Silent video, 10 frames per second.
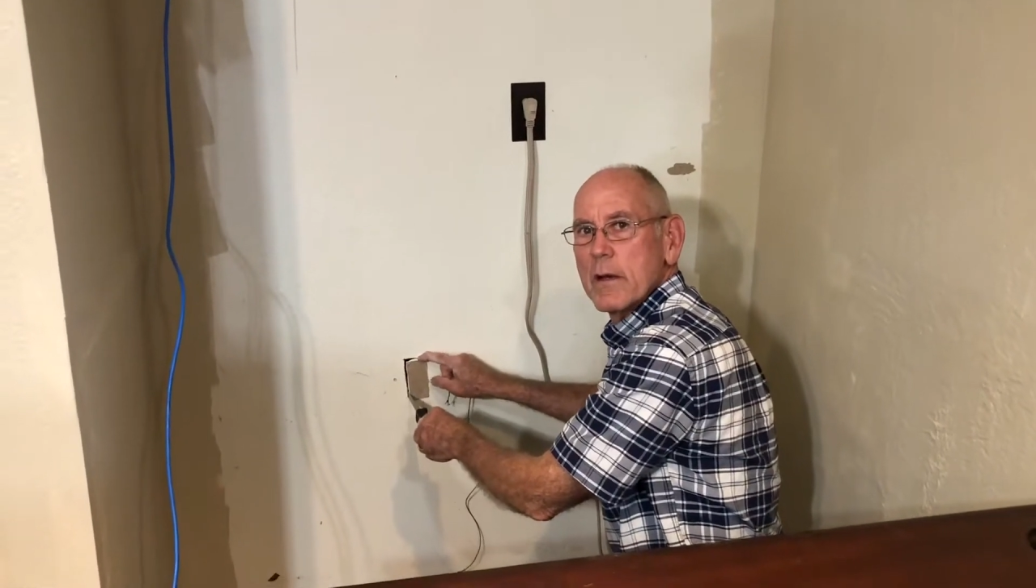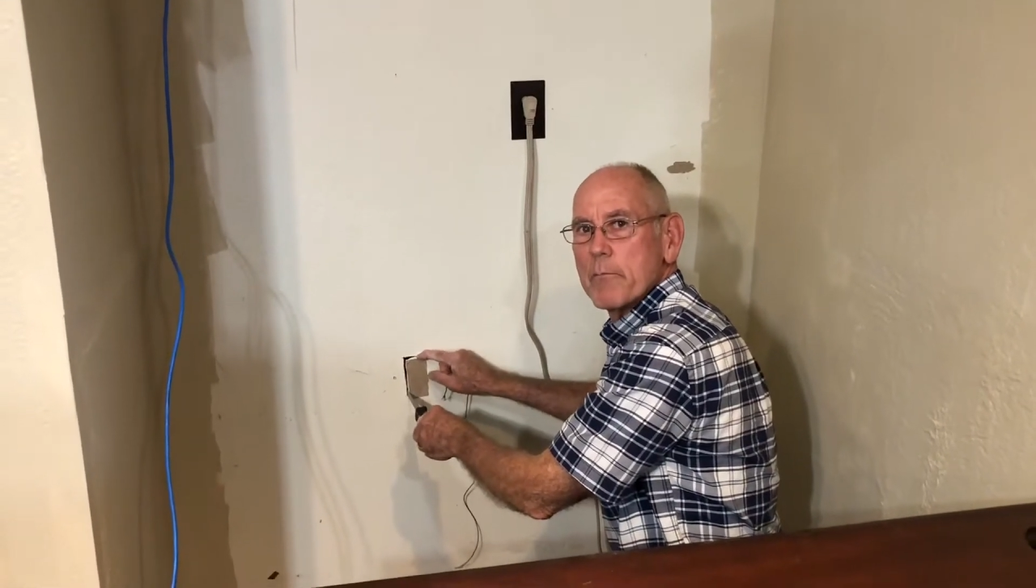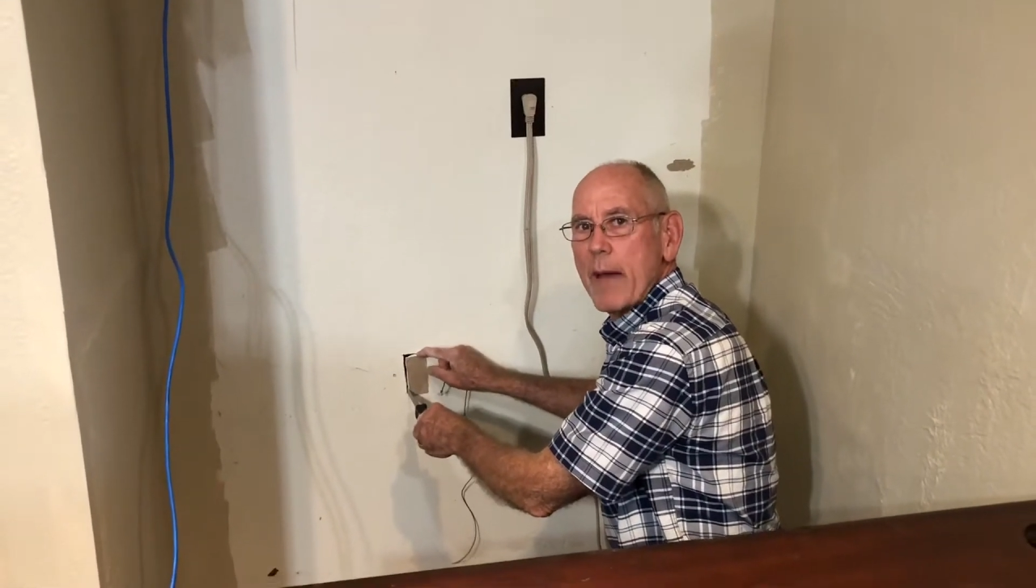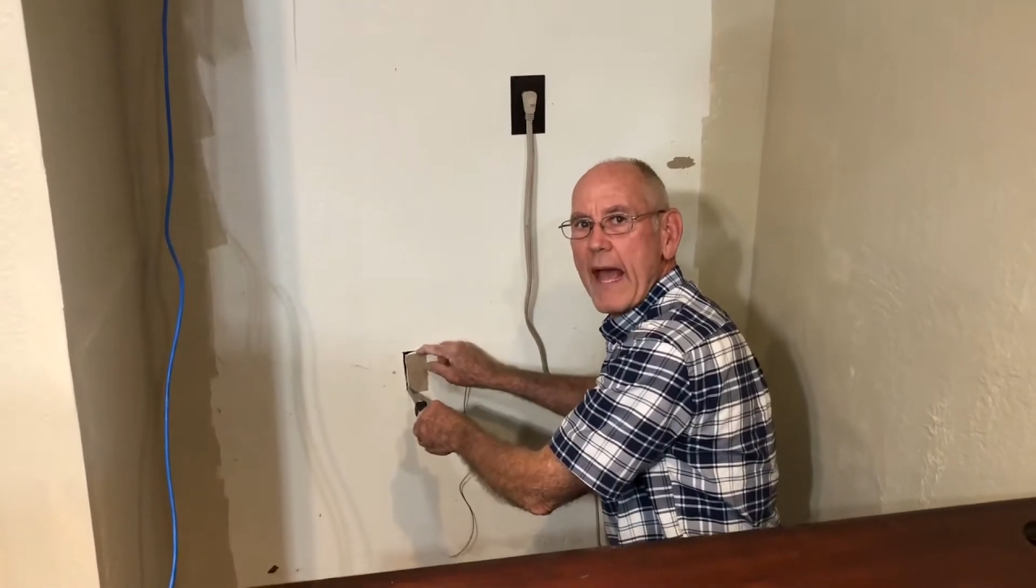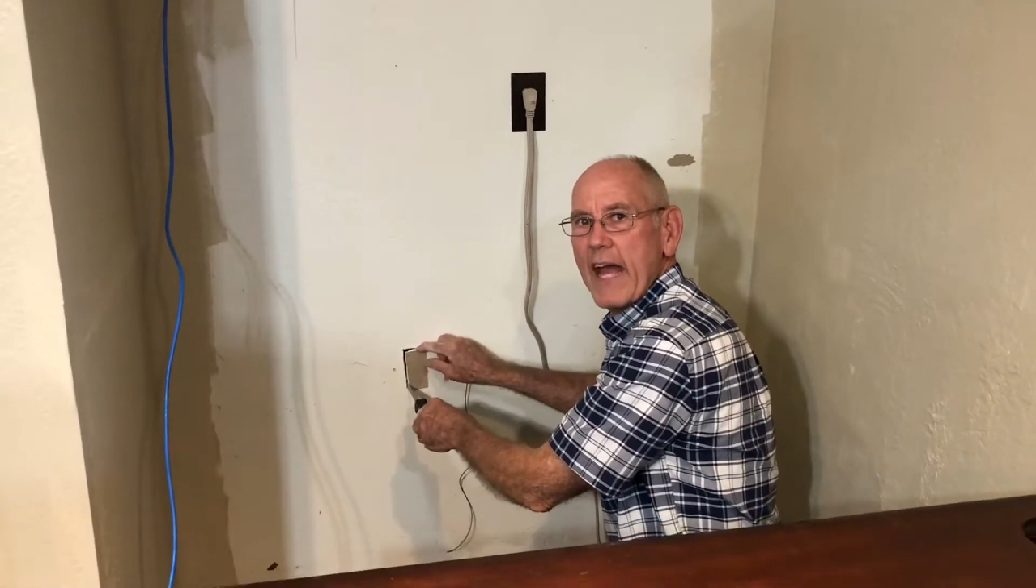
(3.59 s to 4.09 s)

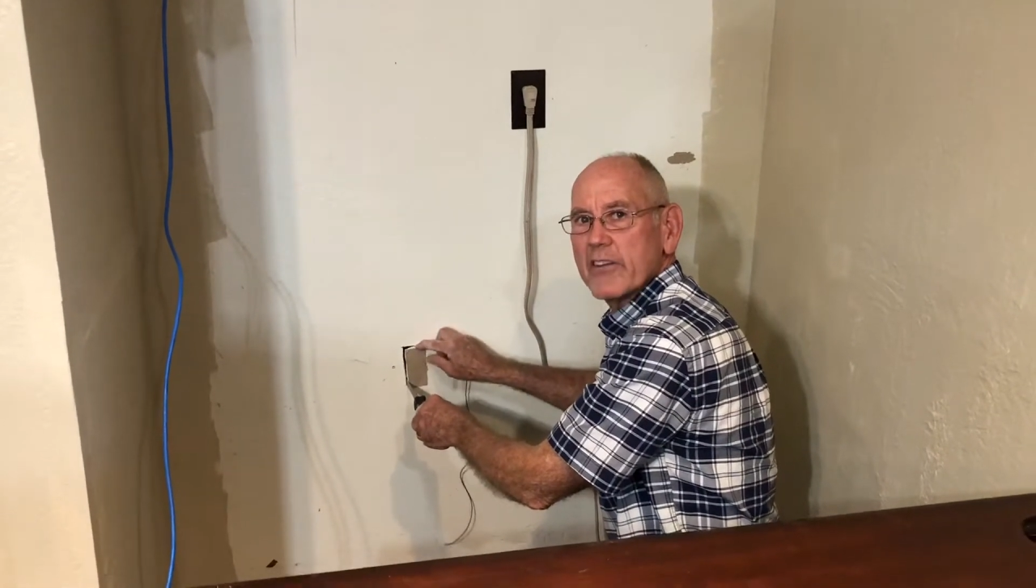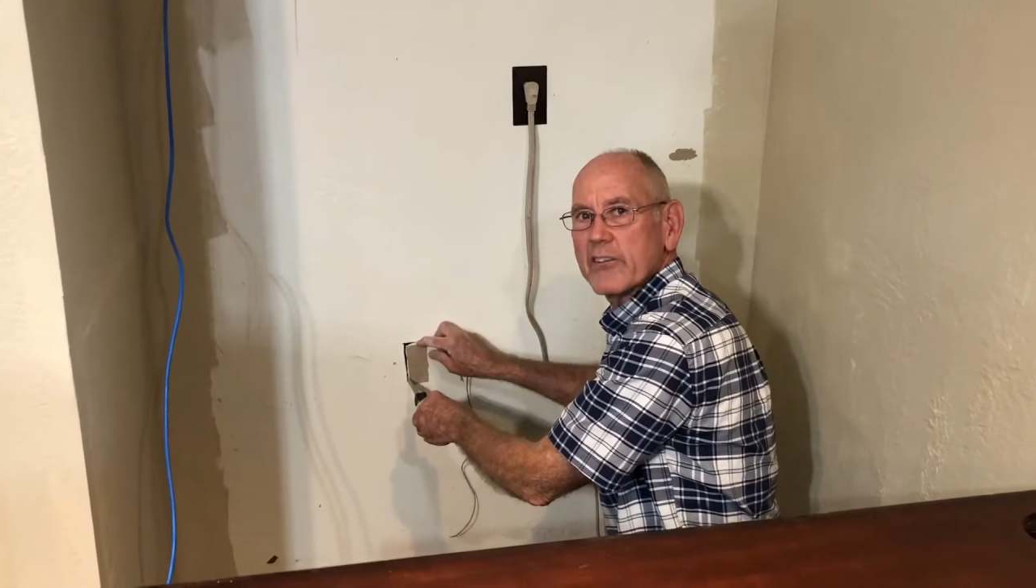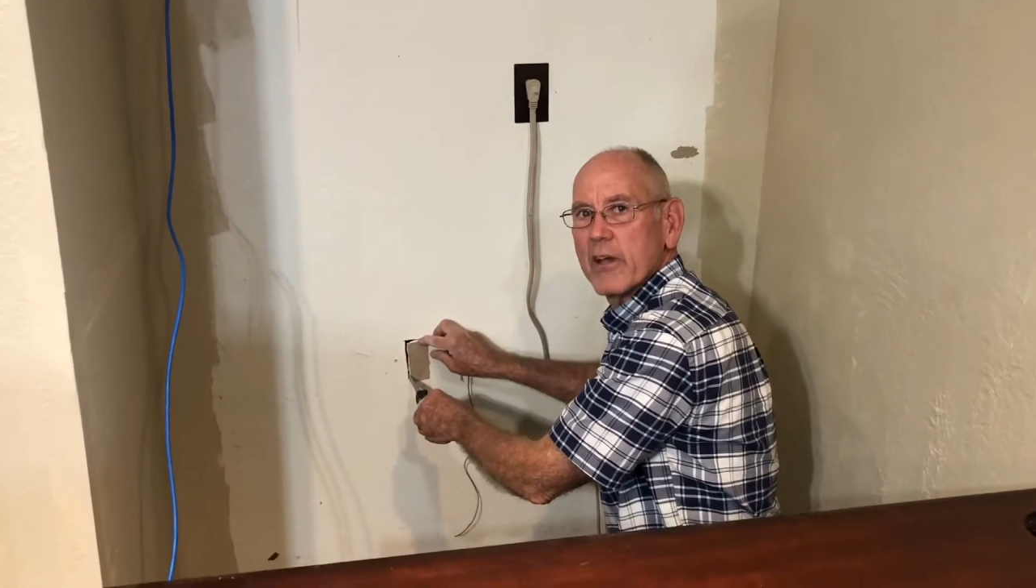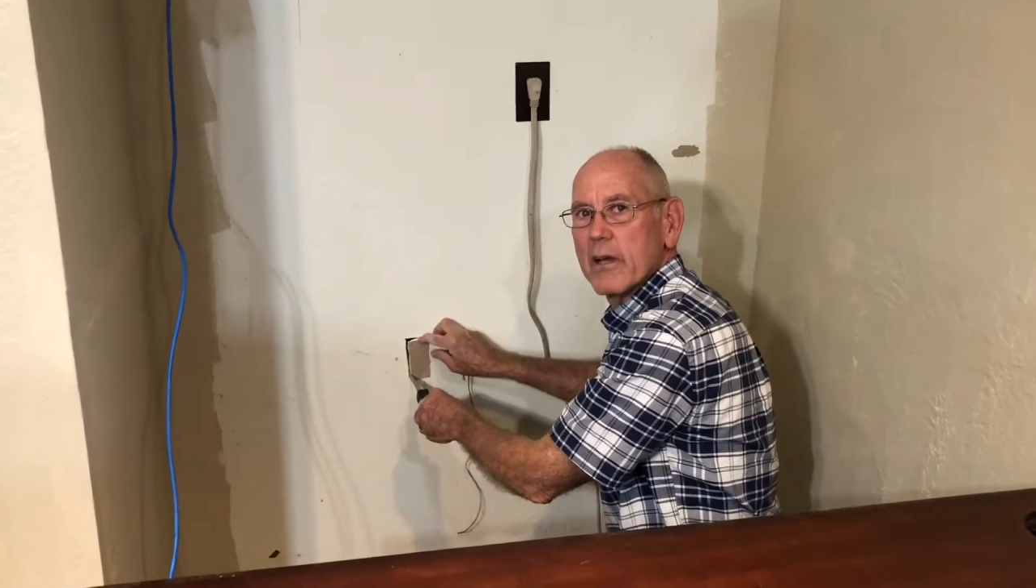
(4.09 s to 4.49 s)
patch